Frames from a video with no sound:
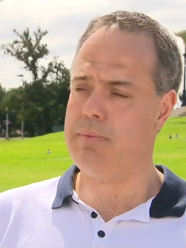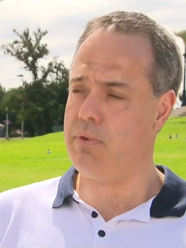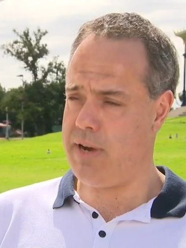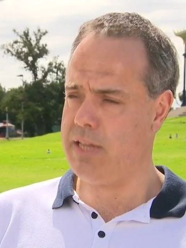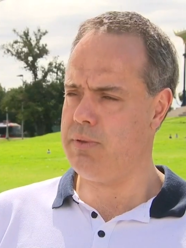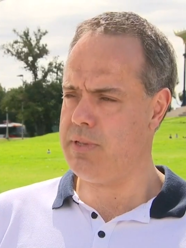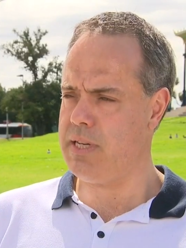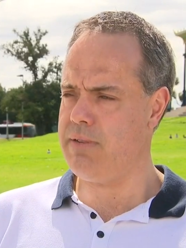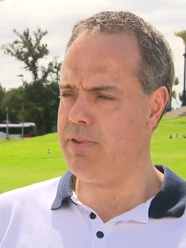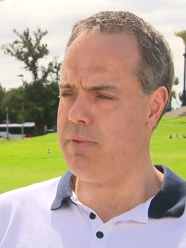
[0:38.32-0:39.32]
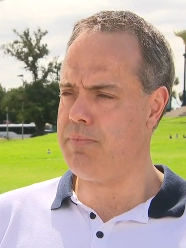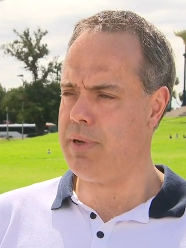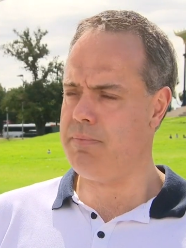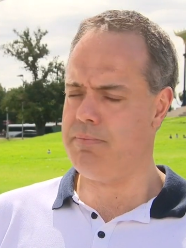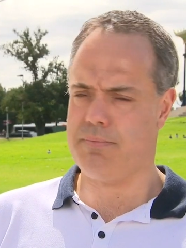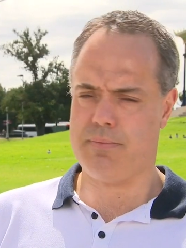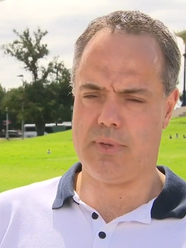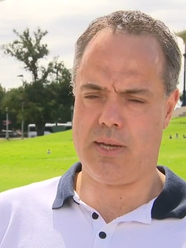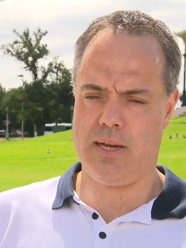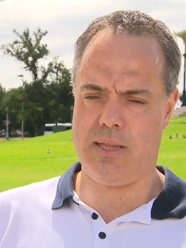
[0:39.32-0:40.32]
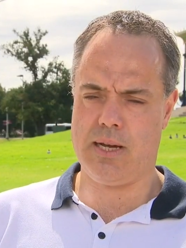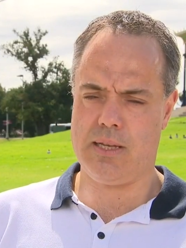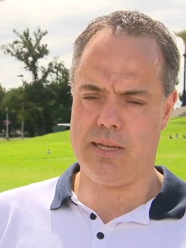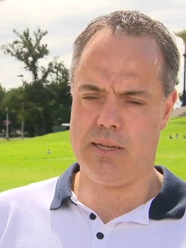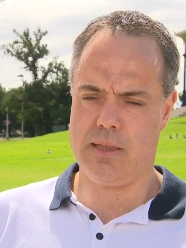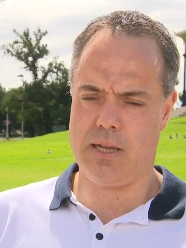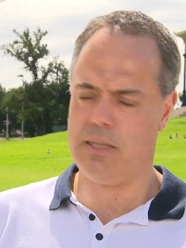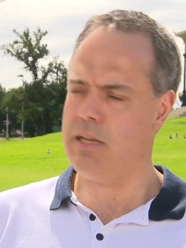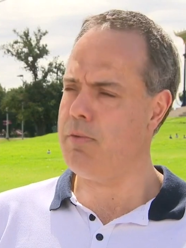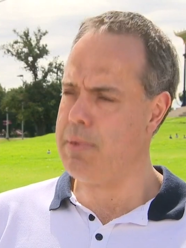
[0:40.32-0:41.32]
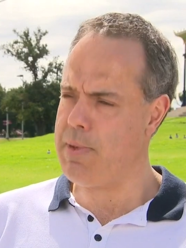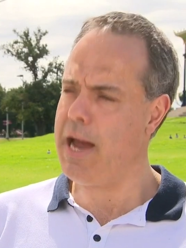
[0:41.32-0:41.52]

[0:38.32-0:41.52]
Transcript: a couple of rounds of the defib um, uh, luckily, luckily got me